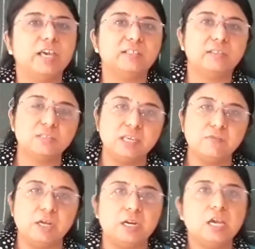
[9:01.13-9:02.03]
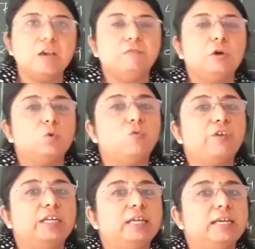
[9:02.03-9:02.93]
x is given, we have to
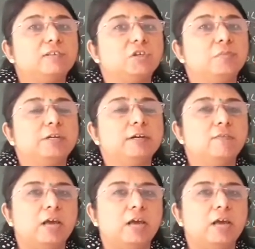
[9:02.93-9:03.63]
find the estimated